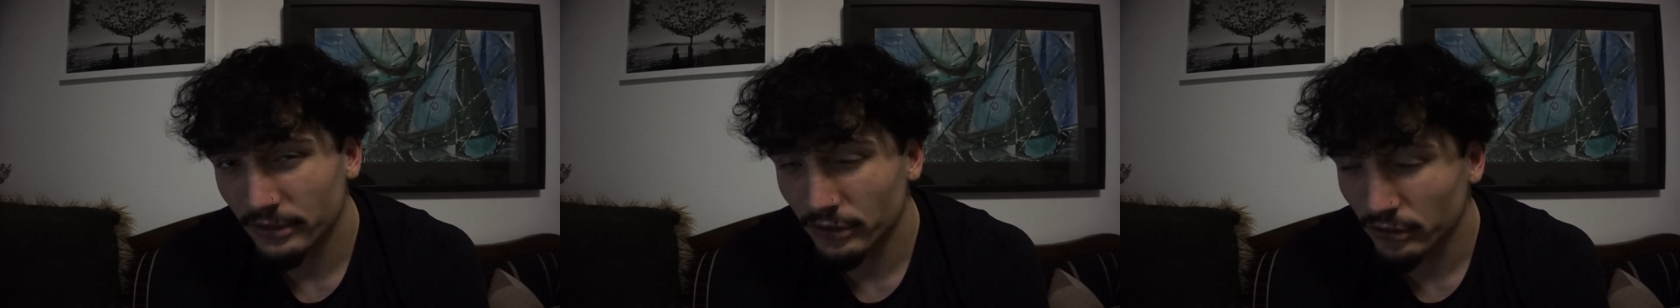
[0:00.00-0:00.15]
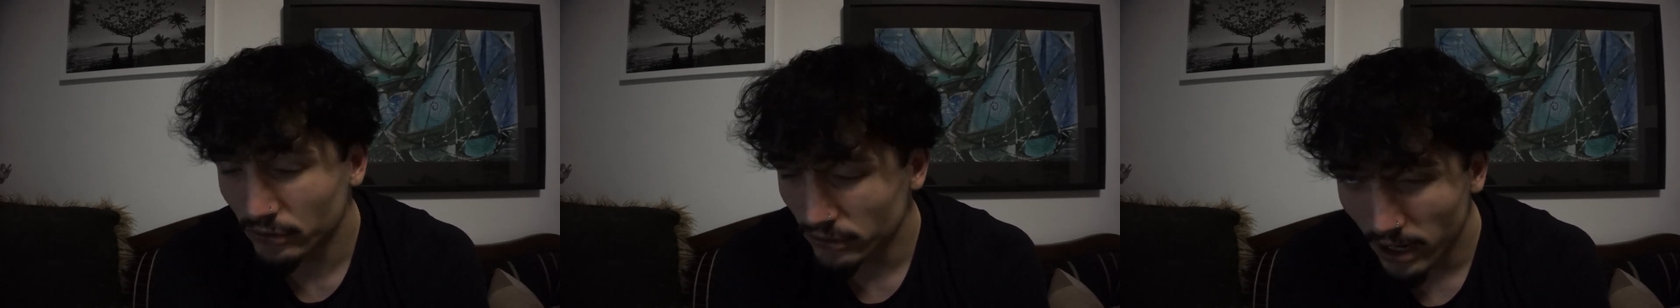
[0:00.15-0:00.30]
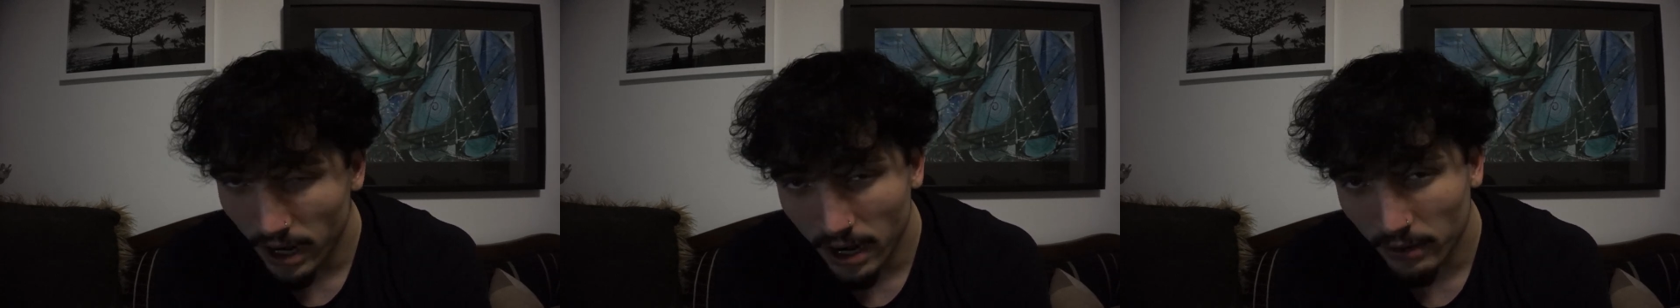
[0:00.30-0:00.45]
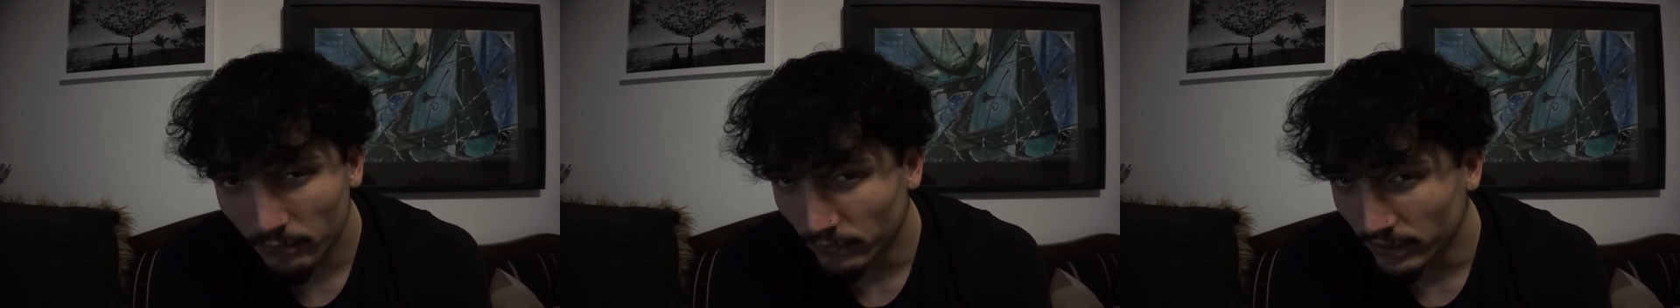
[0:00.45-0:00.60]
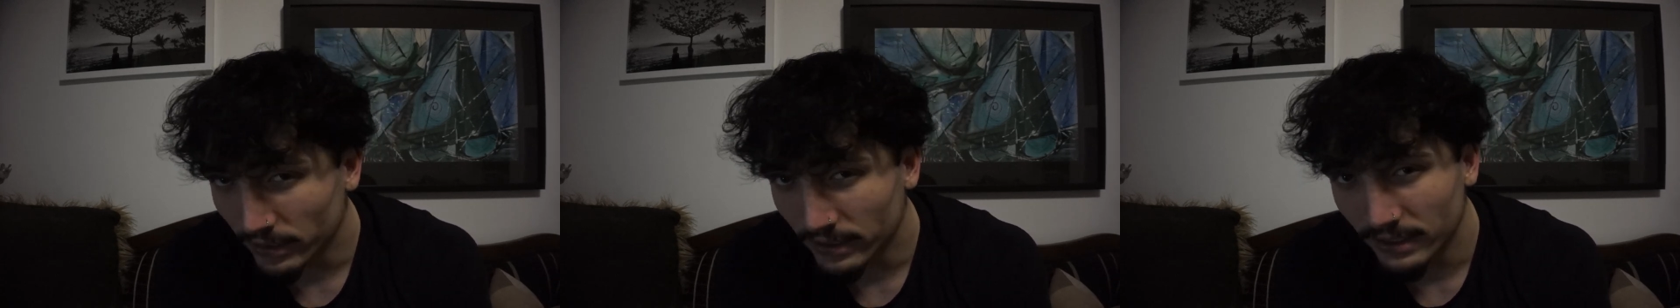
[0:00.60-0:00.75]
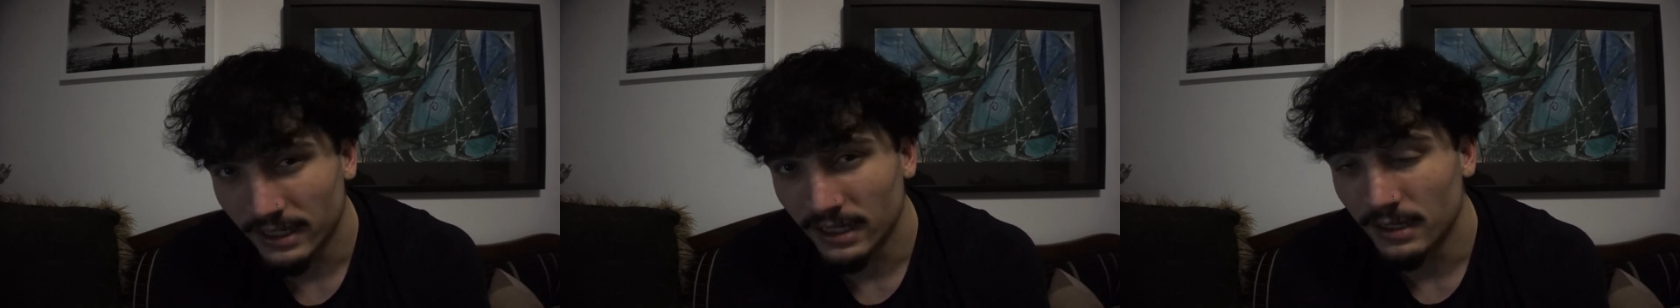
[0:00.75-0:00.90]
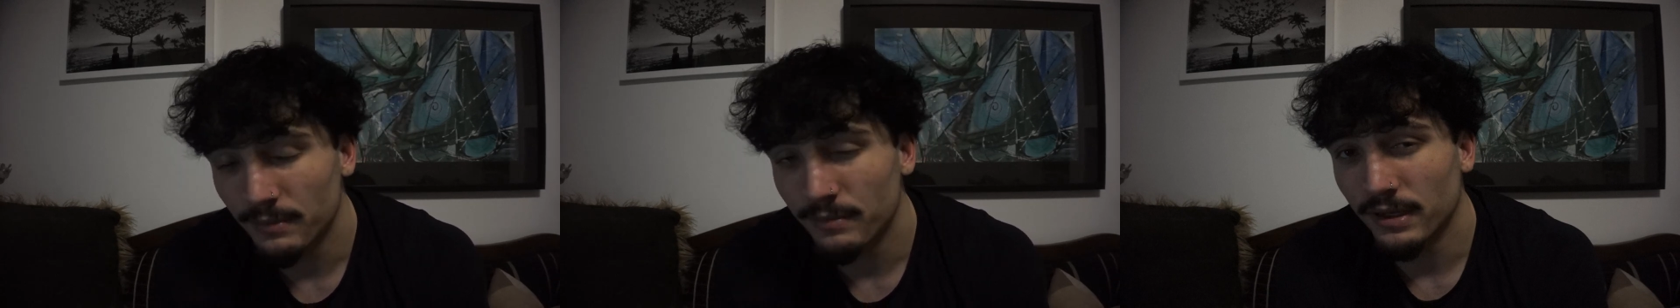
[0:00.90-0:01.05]
you're not
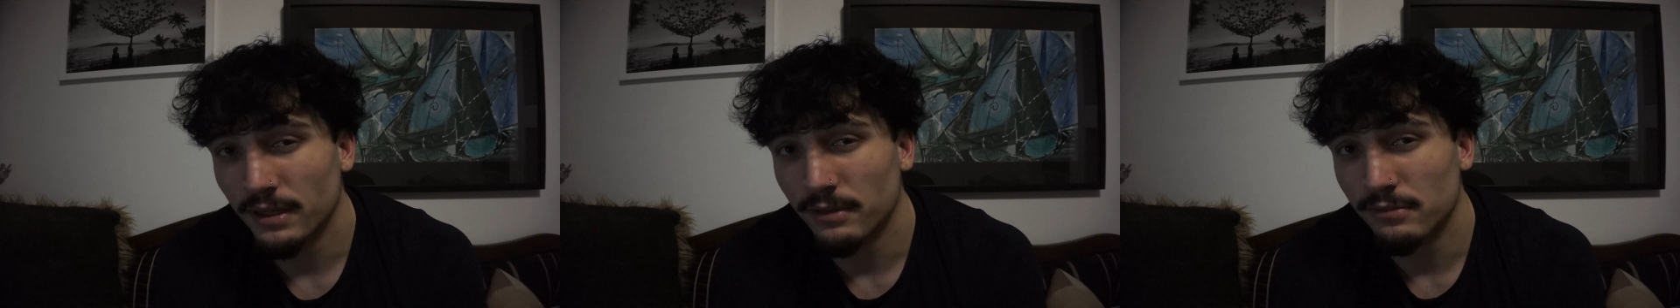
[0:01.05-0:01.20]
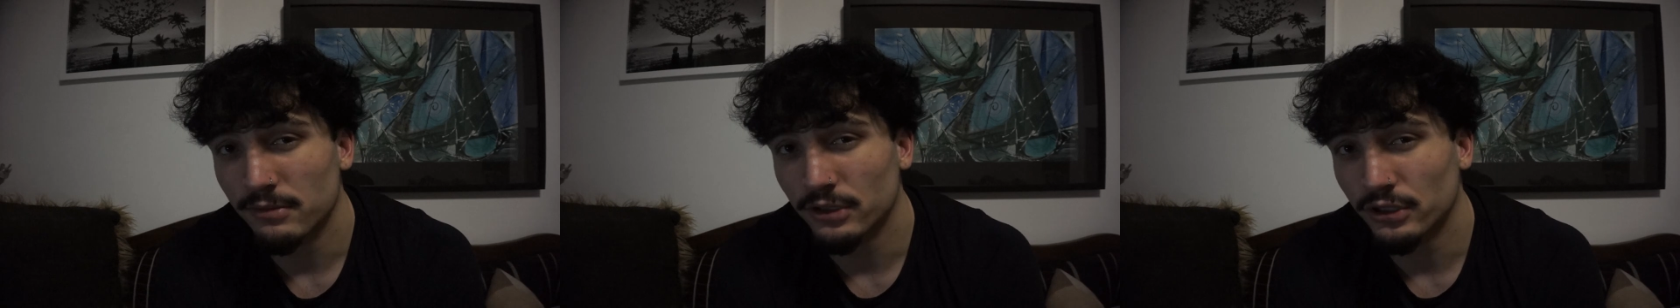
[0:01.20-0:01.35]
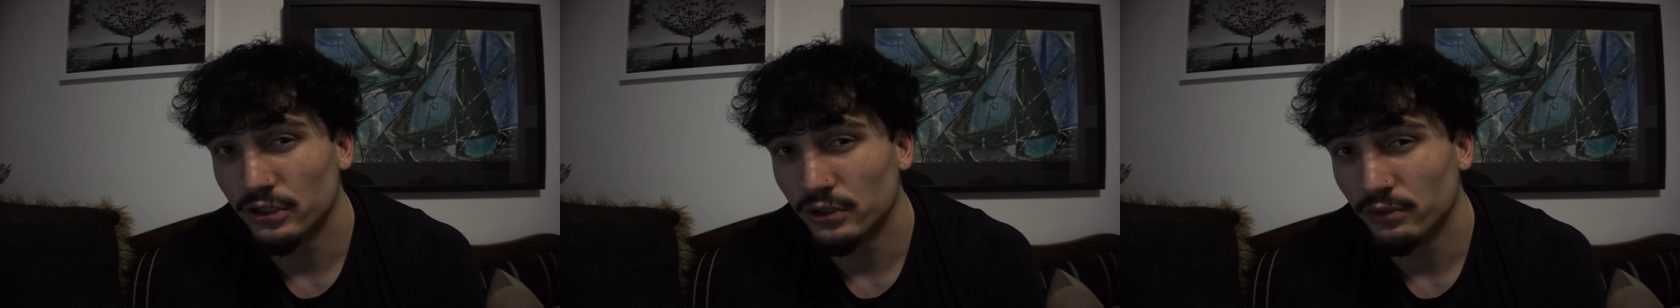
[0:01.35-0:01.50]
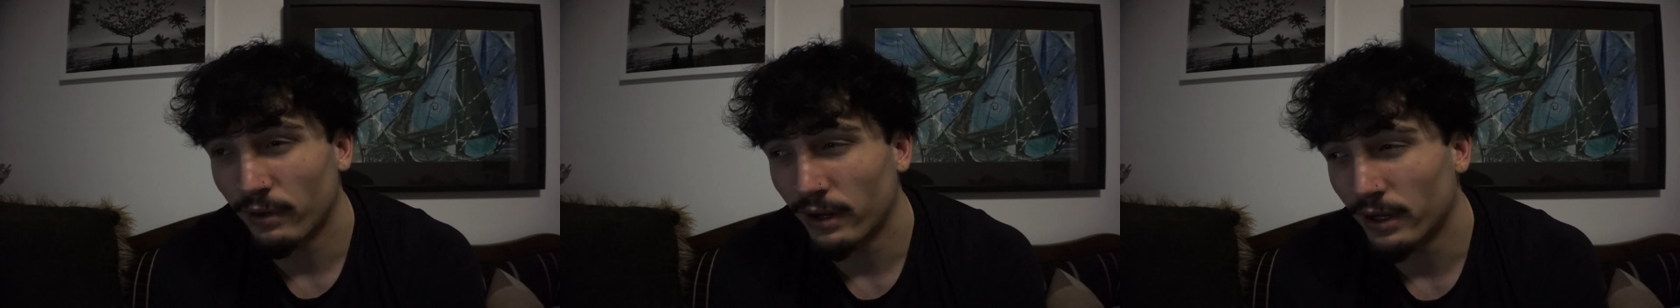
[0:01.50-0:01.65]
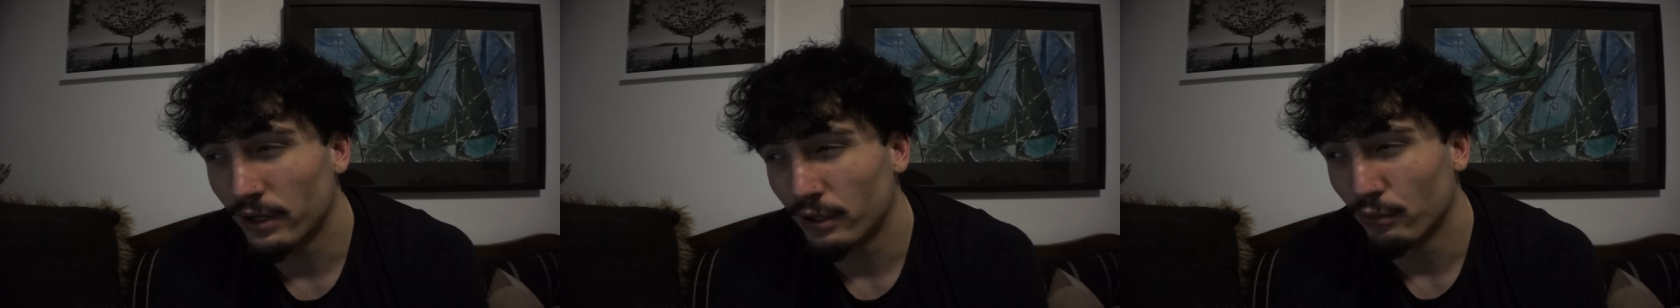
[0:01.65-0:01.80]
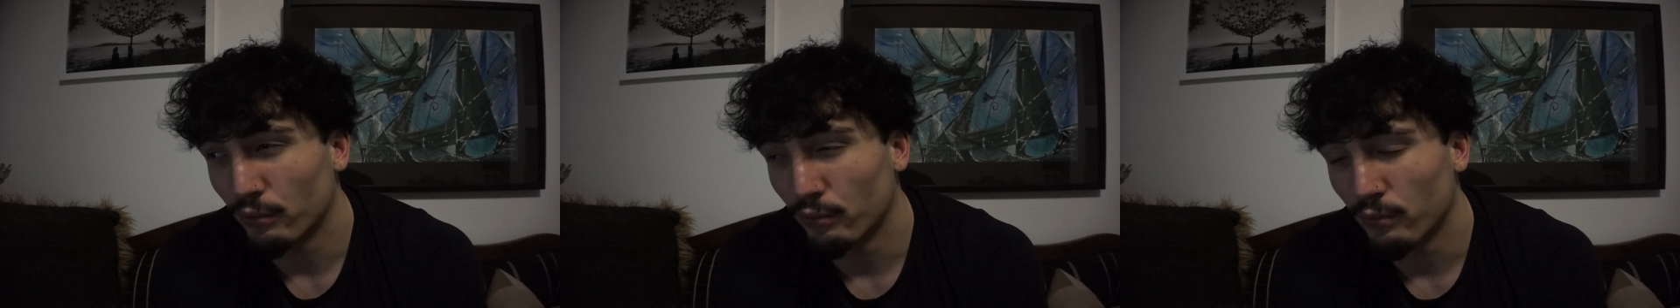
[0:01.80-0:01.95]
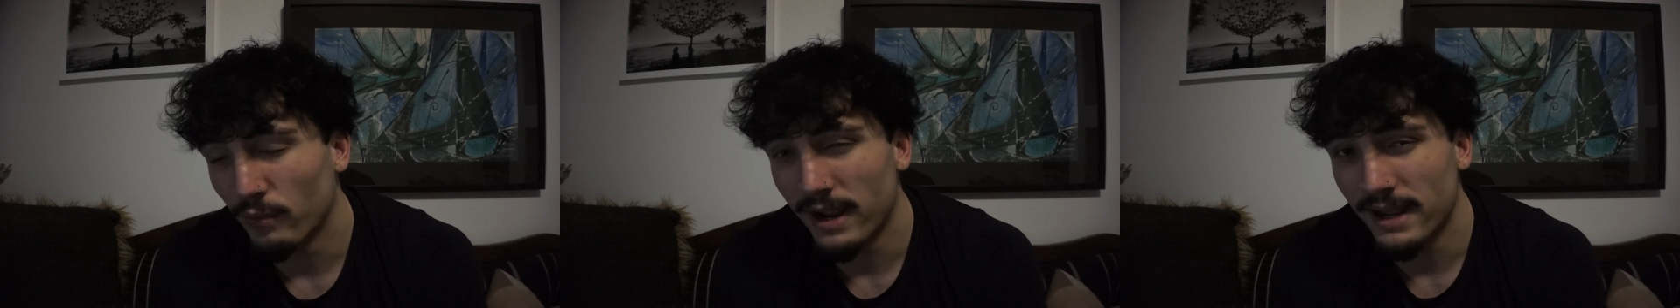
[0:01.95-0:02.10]
really gonna be able to shrink
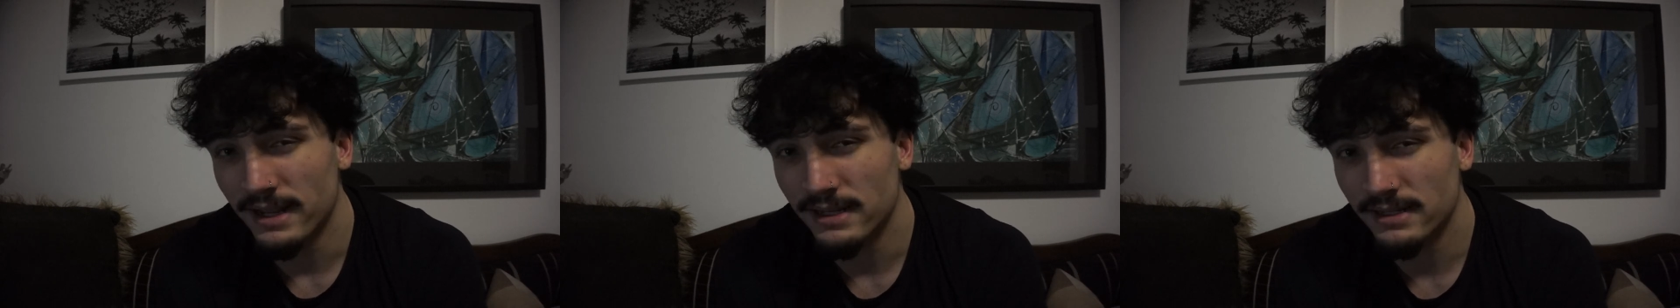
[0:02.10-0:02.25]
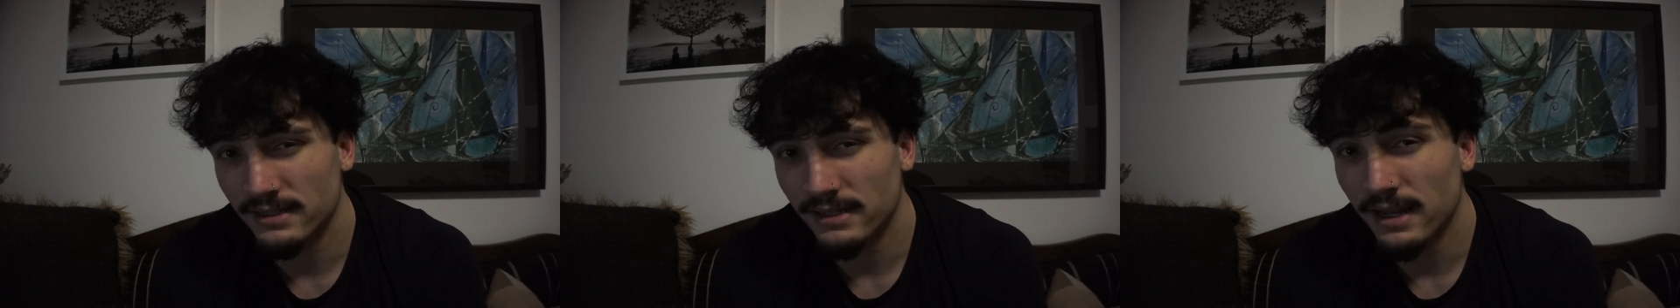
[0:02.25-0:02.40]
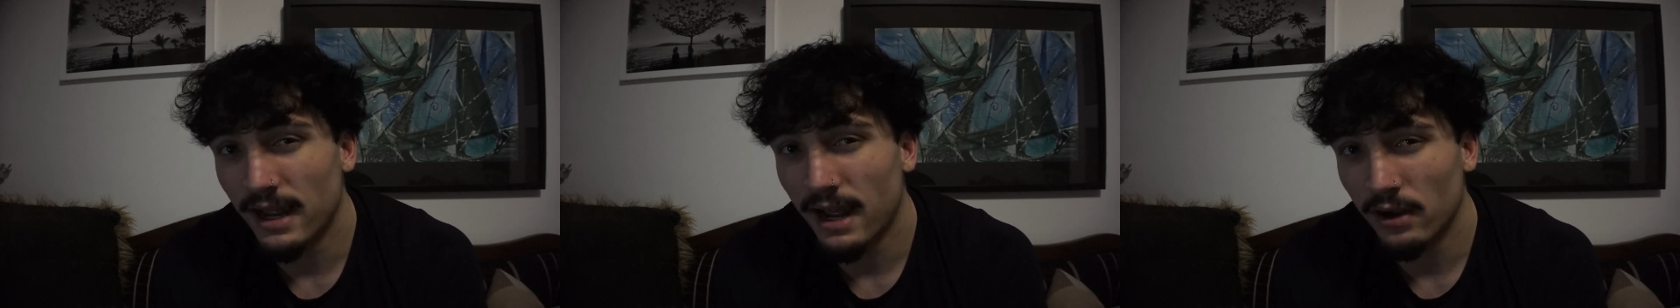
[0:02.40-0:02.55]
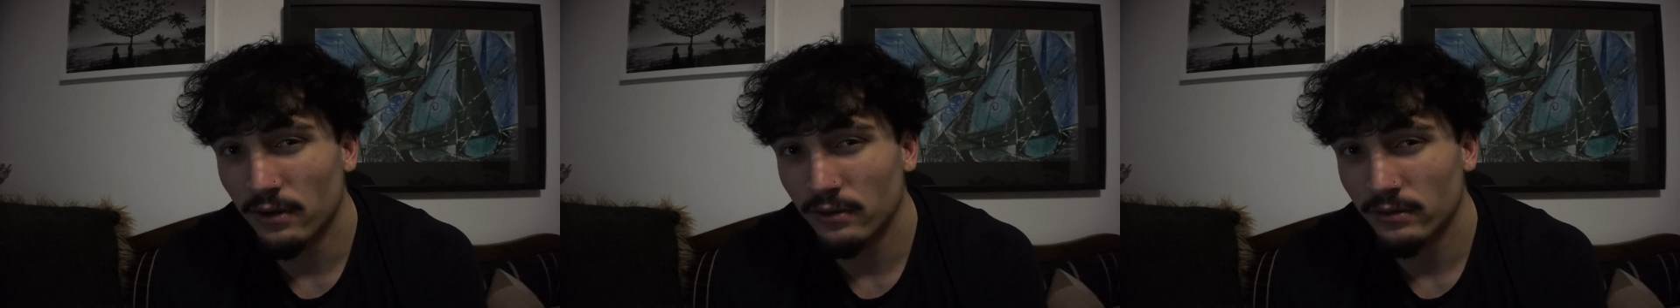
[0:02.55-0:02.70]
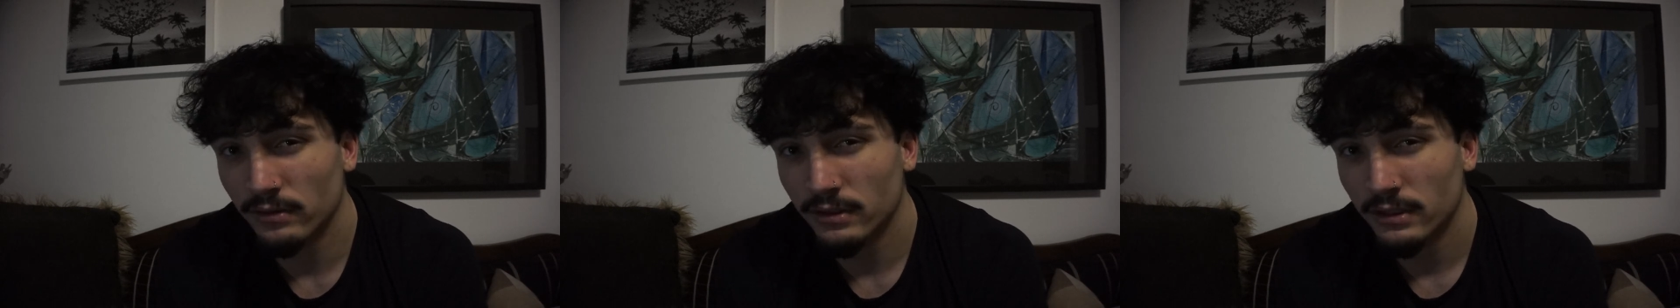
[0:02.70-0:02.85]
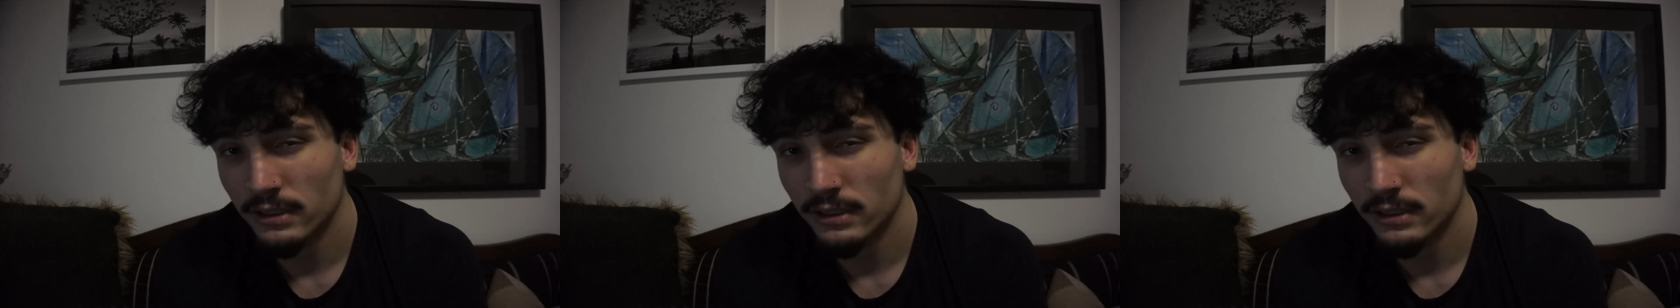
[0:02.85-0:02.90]
your waist down